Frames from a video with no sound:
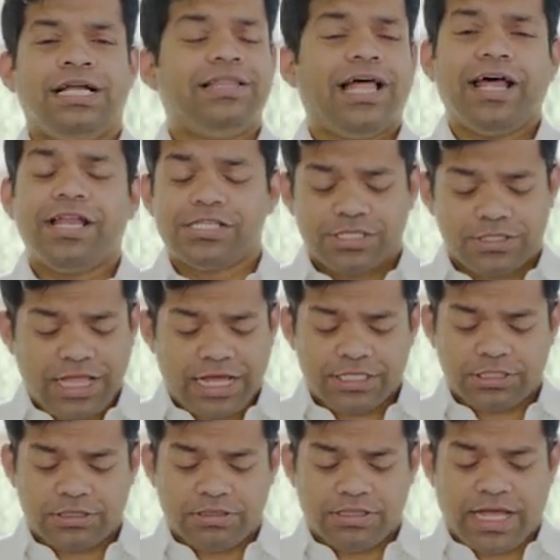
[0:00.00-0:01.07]
That is that
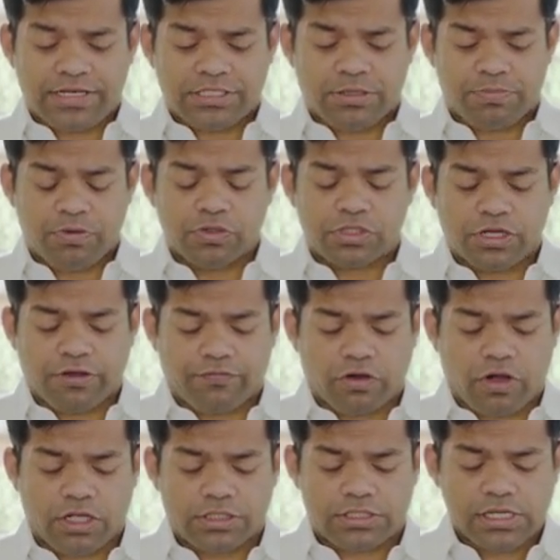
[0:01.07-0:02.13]
is that is the beauty of
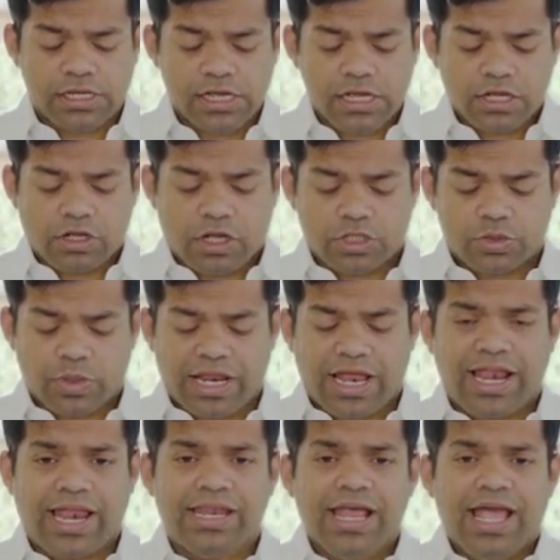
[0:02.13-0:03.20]
God's God's word, and